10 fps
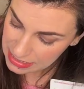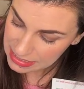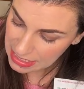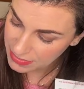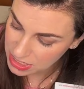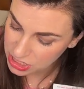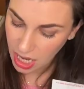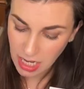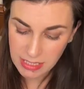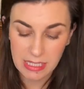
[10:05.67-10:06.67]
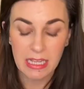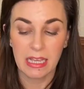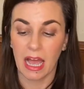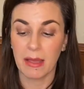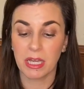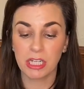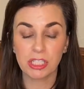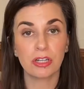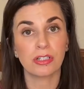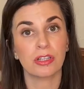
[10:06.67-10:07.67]
7 dots. I'm going to
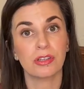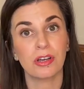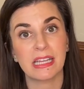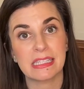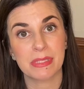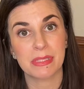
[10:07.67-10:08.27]
start to look at some